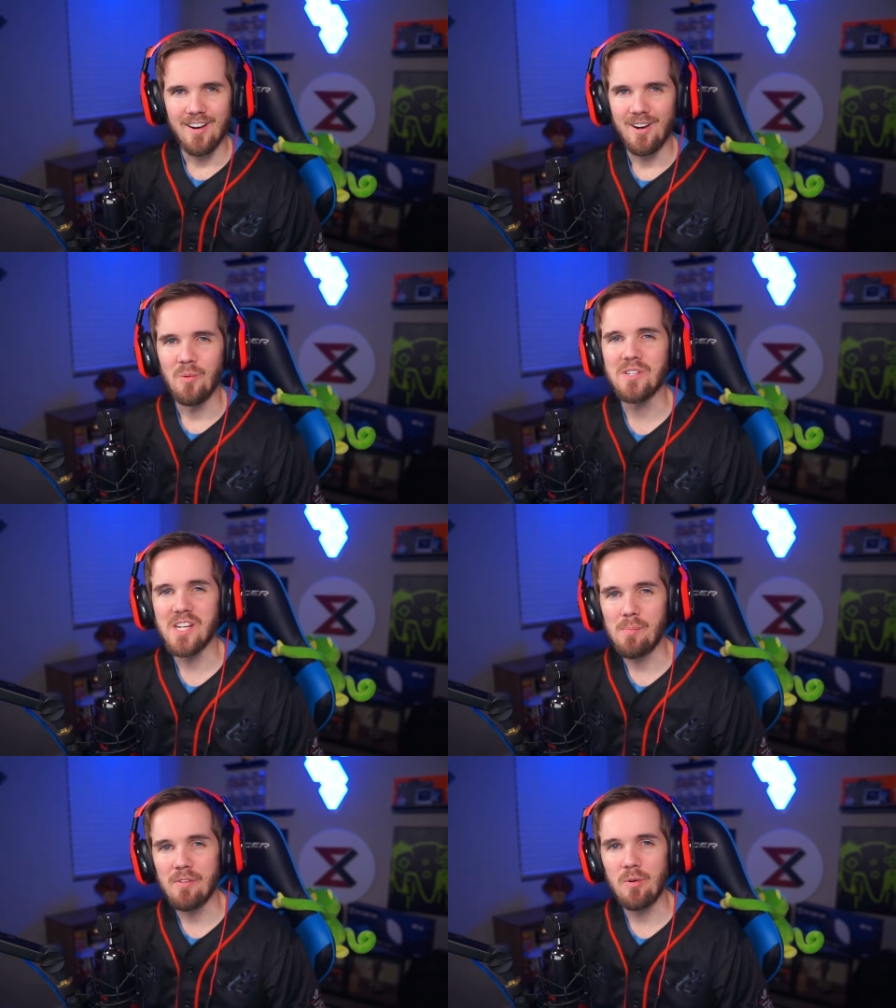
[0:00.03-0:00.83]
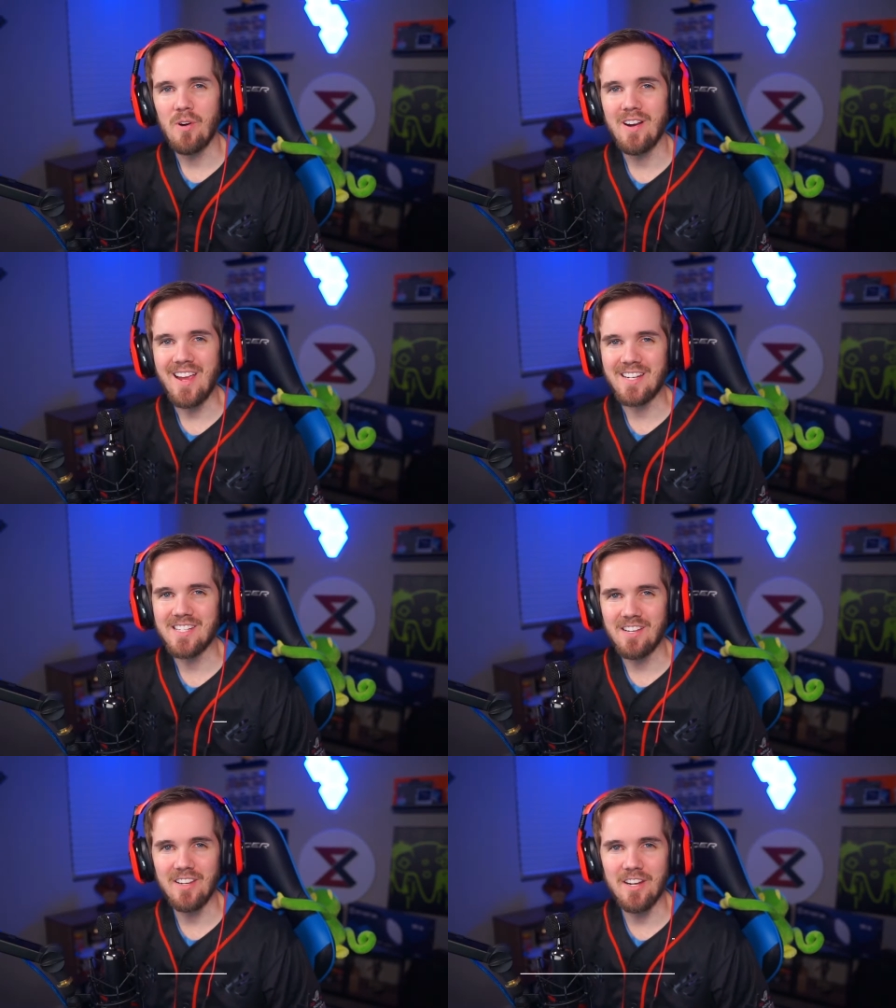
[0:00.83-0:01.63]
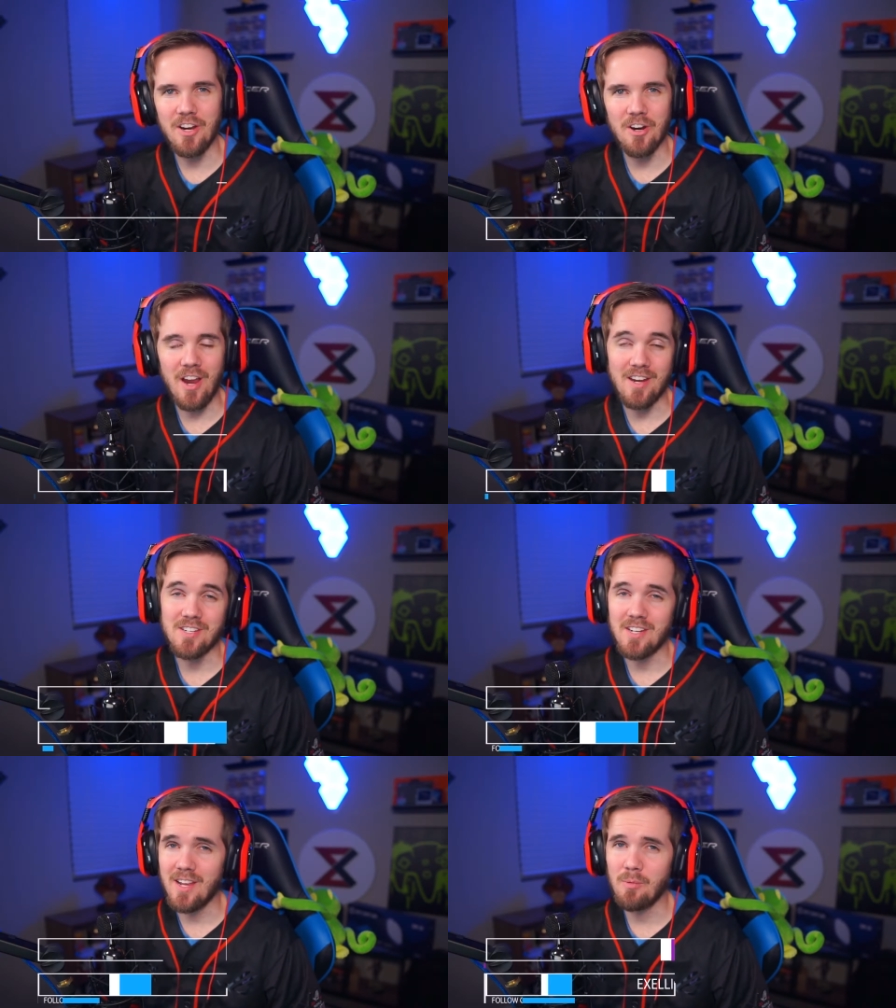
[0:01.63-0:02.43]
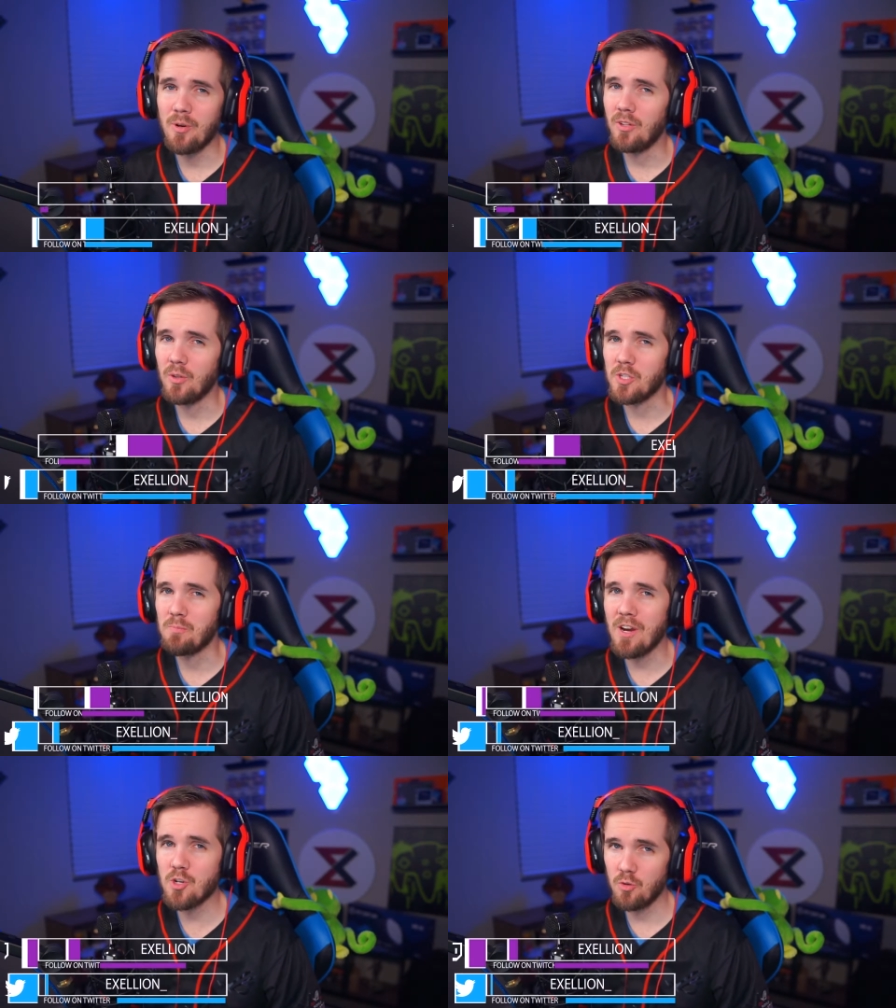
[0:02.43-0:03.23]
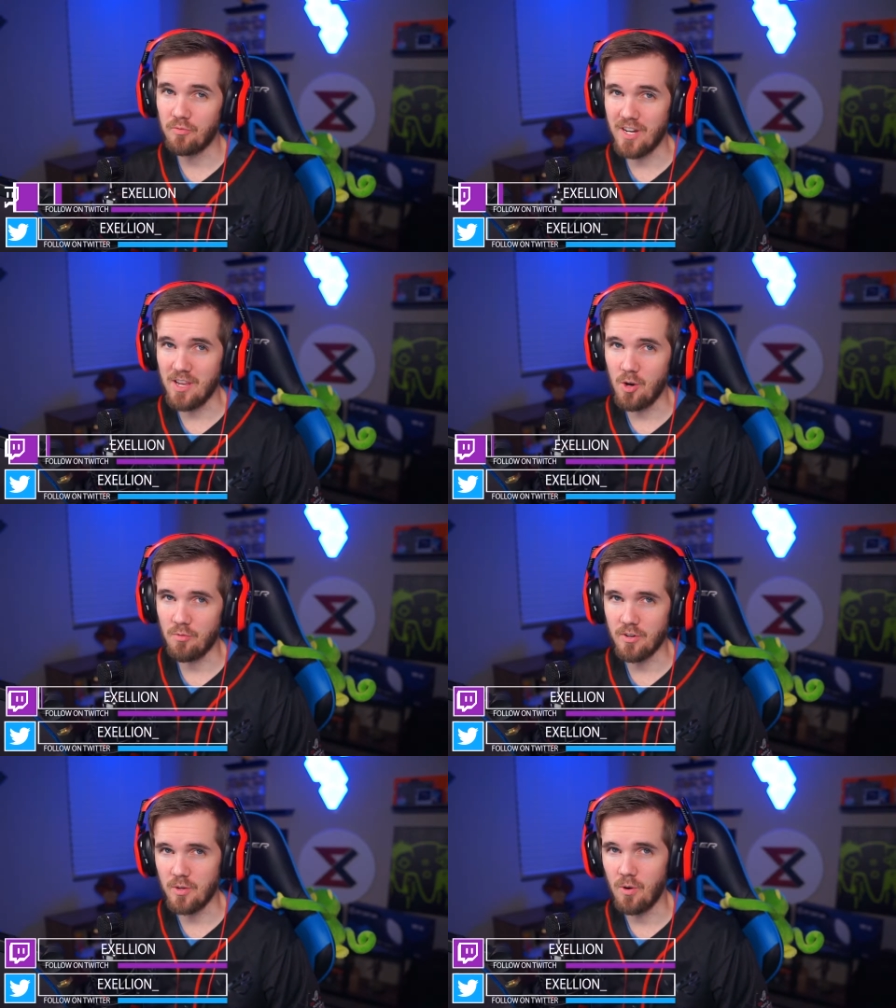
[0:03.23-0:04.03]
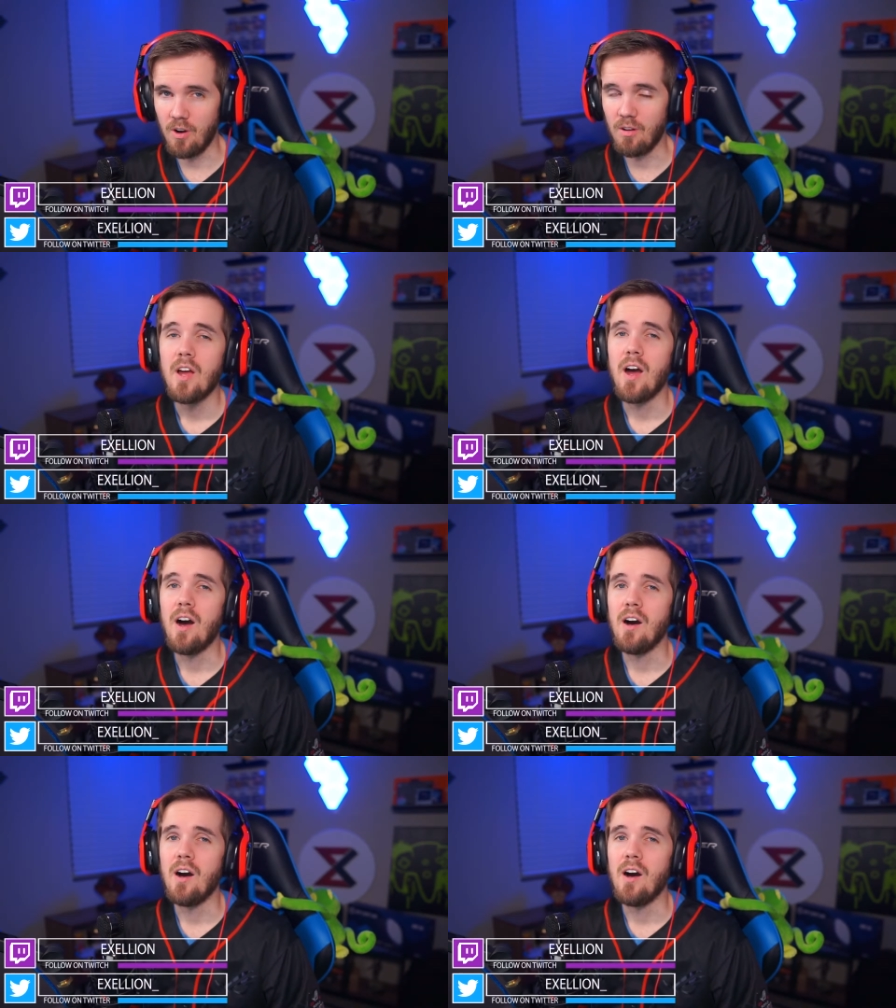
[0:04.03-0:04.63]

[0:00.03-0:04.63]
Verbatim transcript: What's up everyone, Exellion here, and today I'm doing a little special video for you all